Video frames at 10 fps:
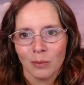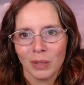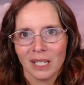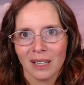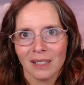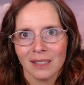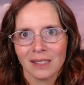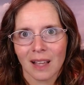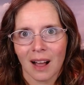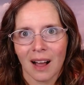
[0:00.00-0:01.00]

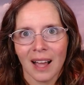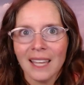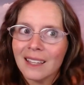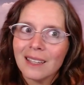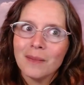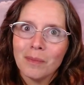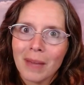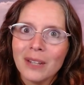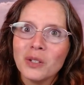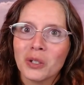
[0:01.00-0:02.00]
because I can
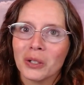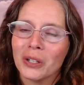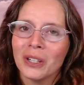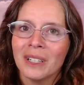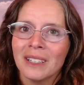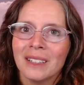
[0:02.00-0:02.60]
mentor